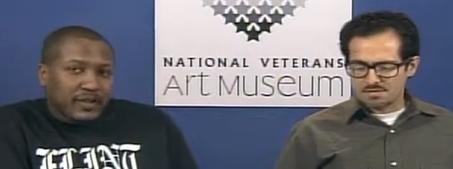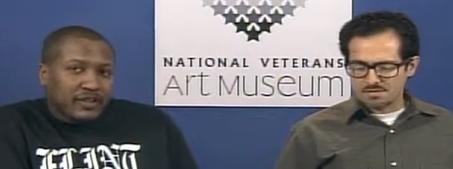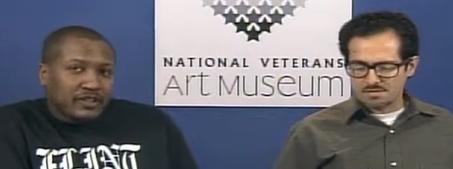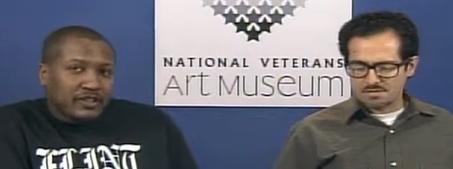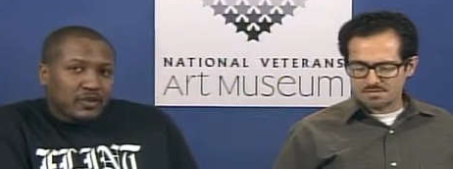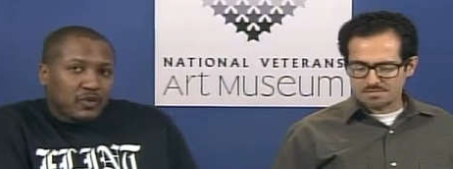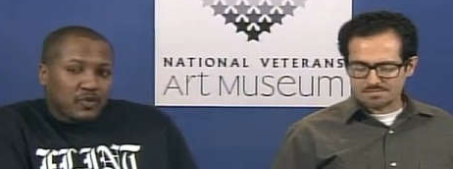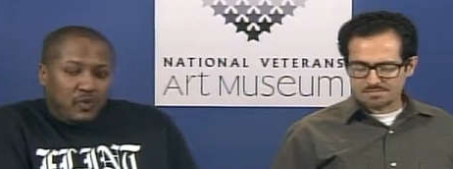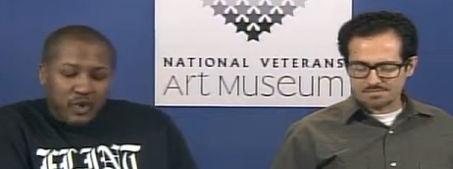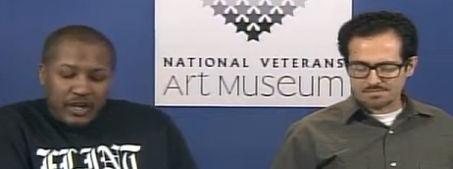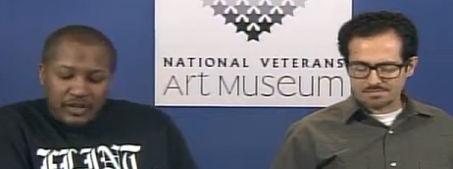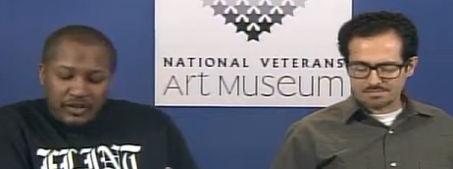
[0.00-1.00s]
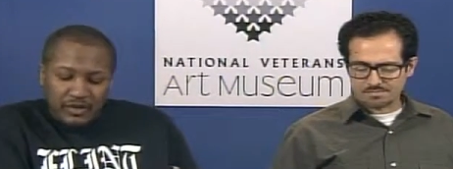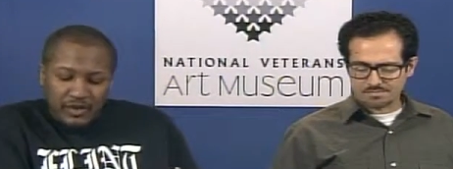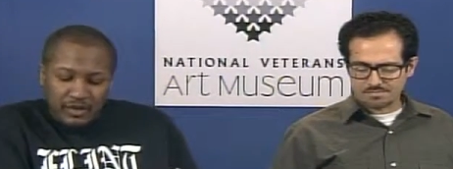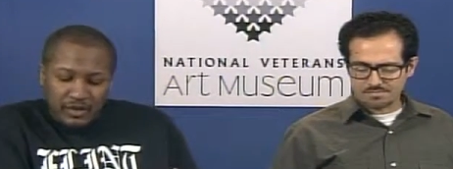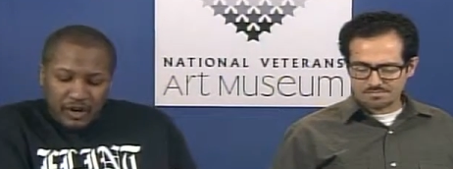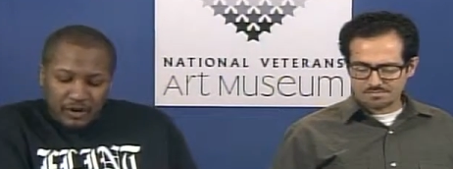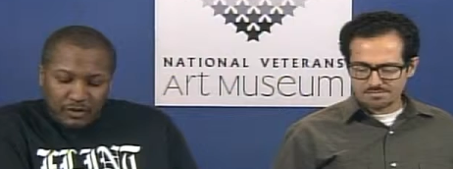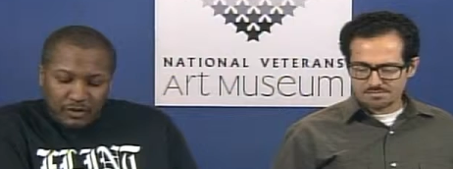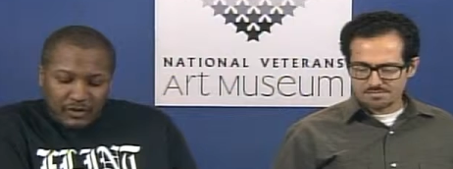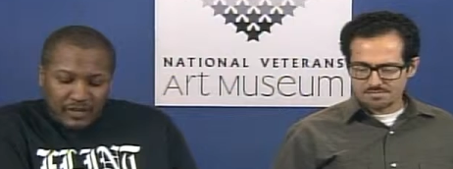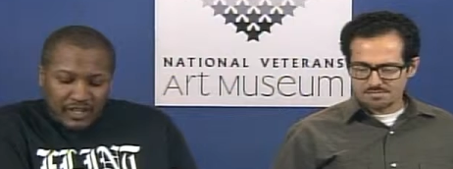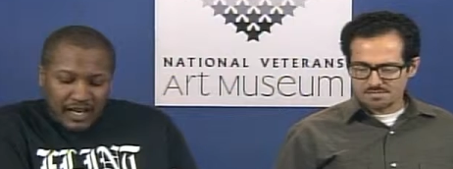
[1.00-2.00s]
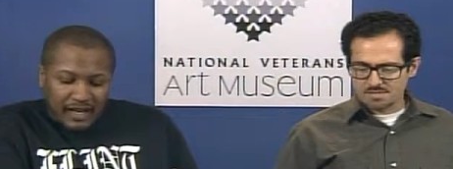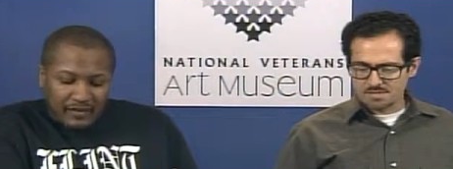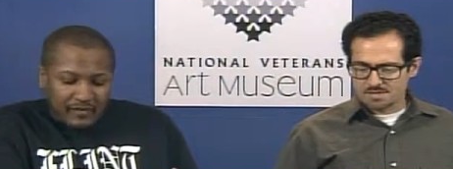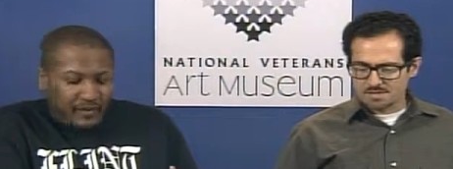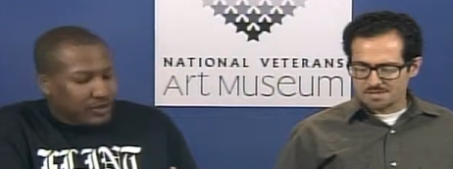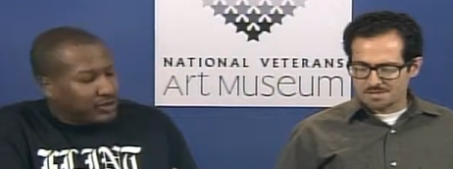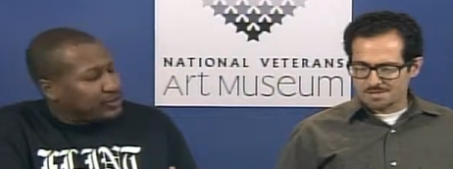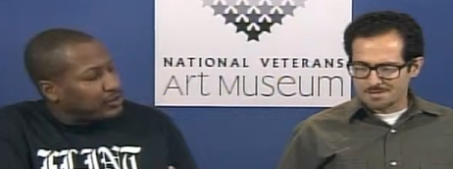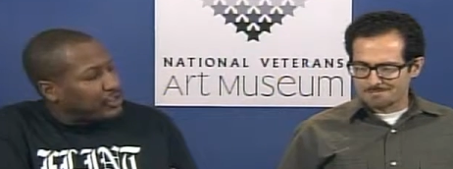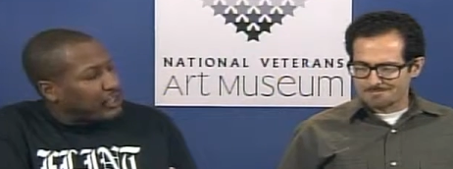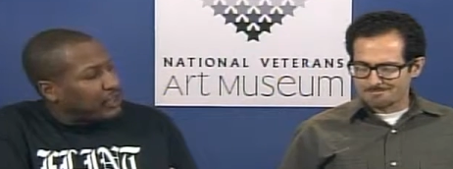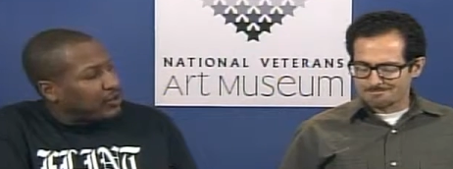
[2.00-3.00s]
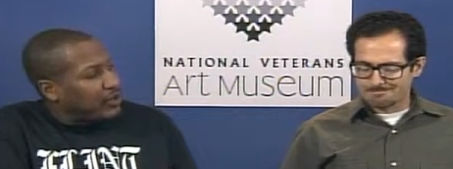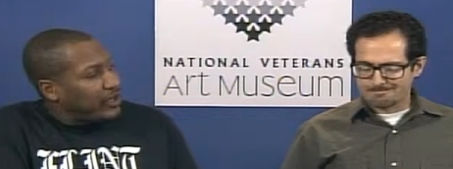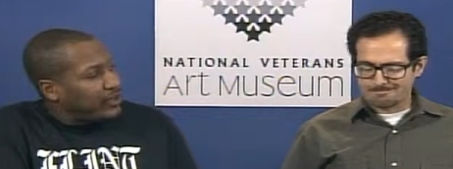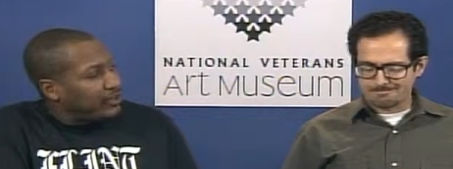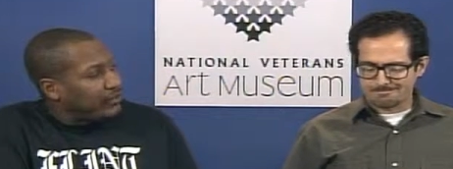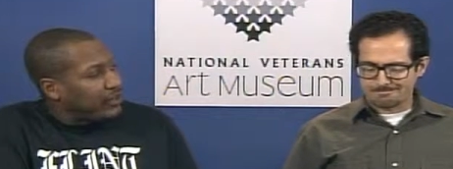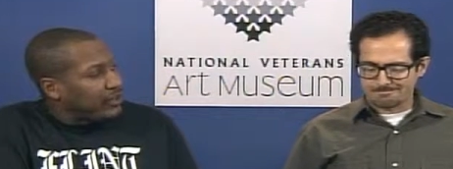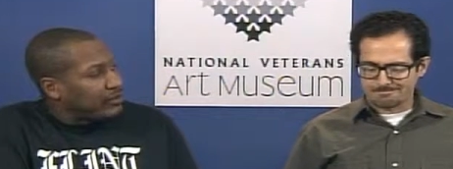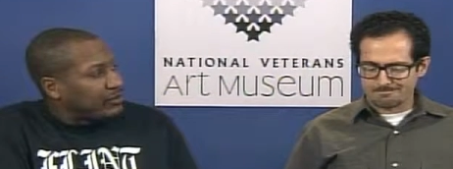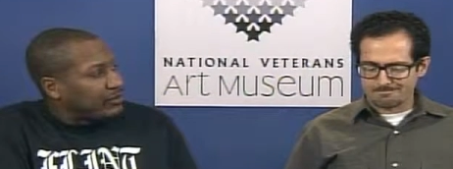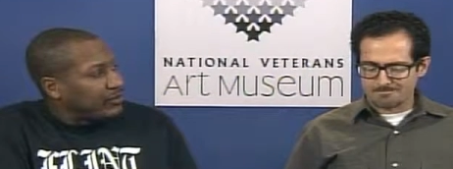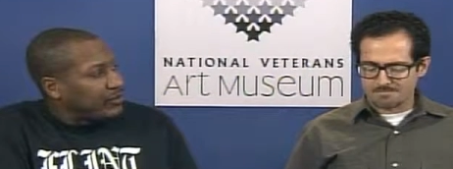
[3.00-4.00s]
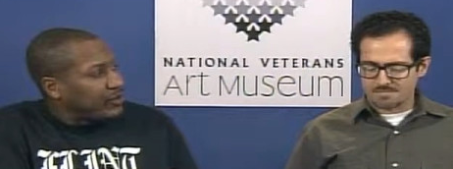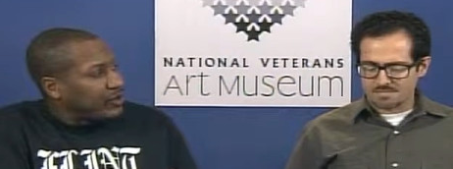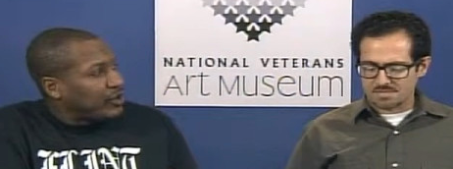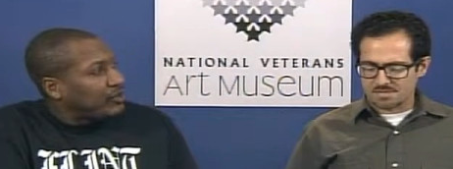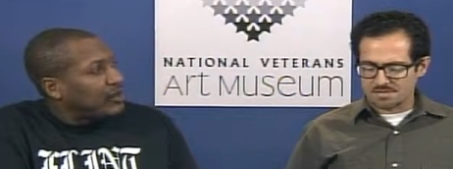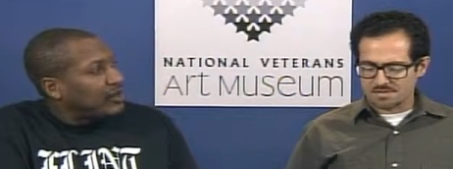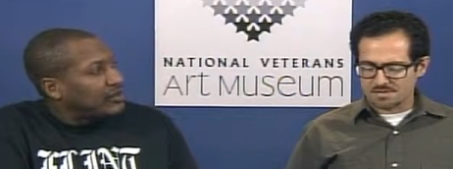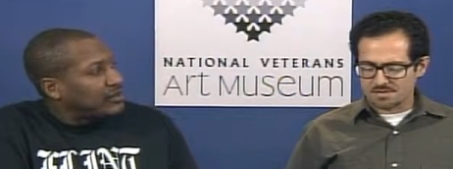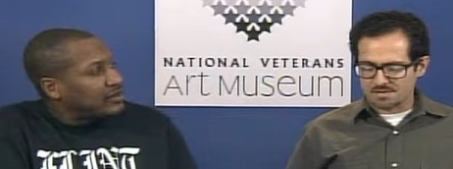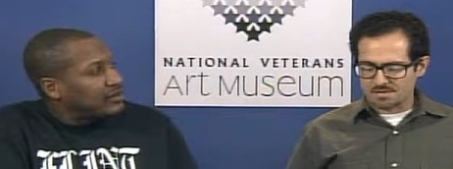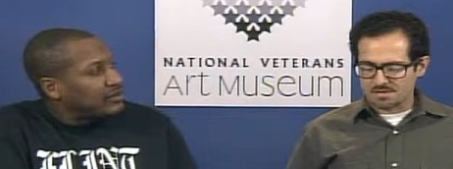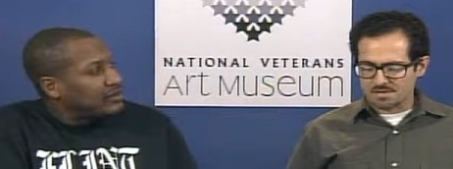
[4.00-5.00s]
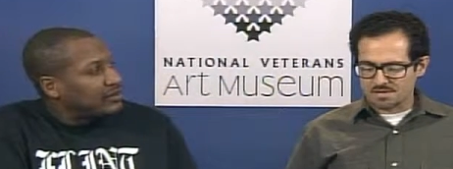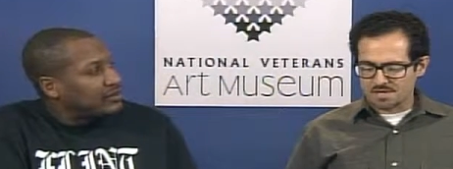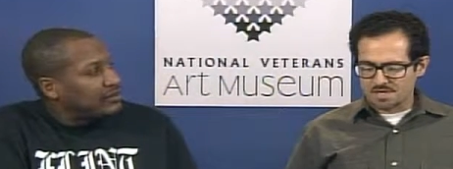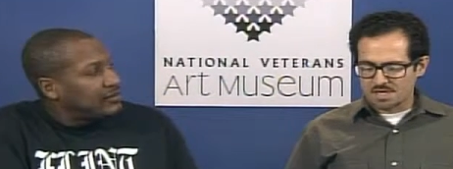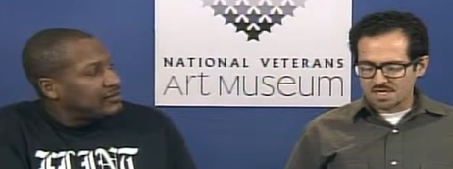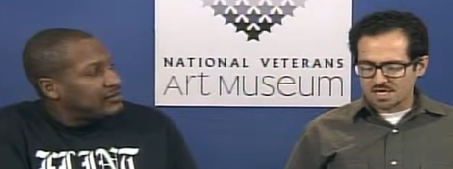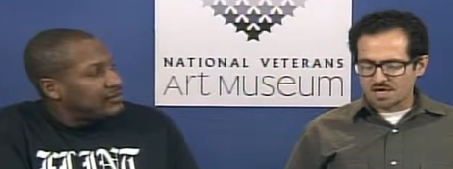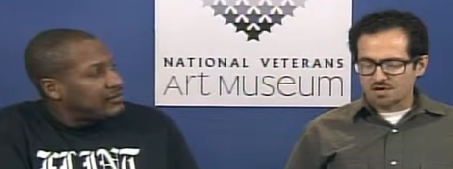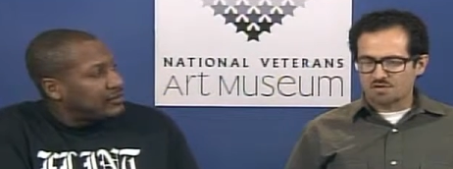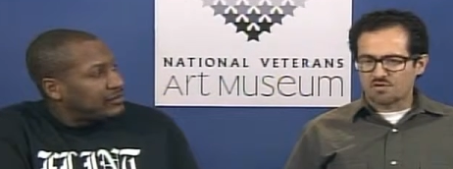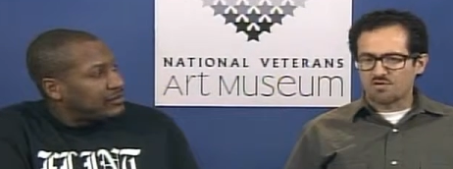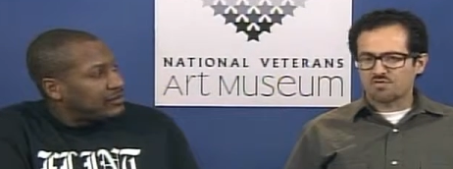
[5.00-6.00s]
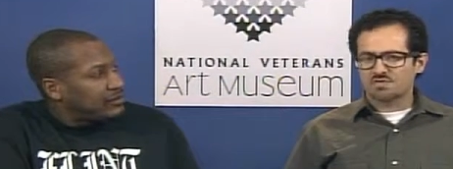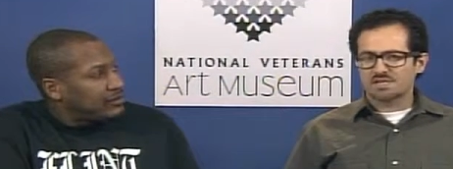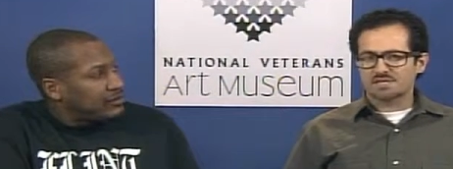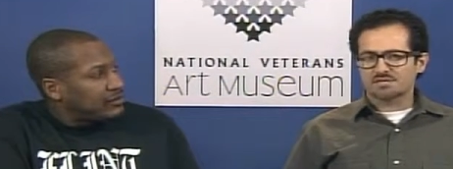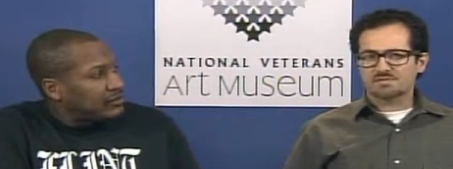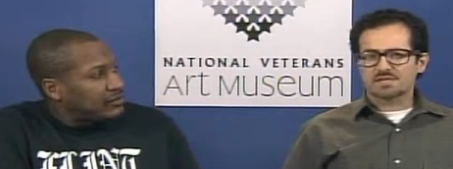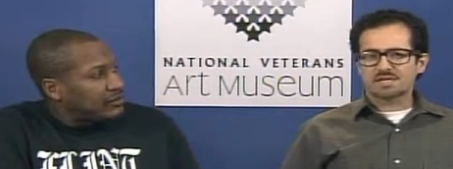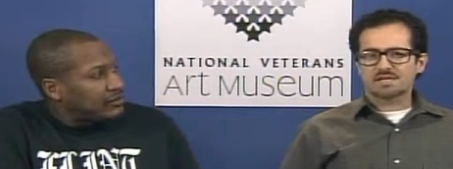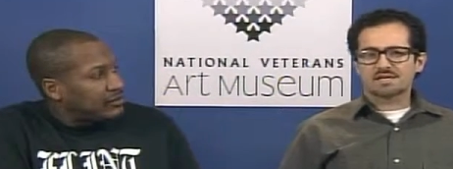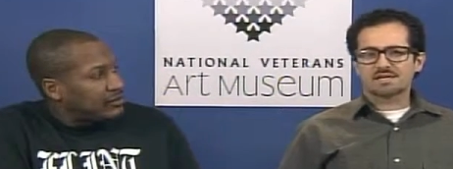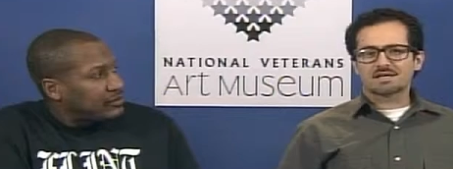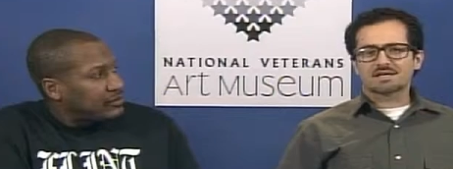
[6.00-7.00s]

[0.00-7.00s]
Speaker 1: so what do you hope that viewers will take away from your works?
Speaker 2: Oh, hopefully they'll take...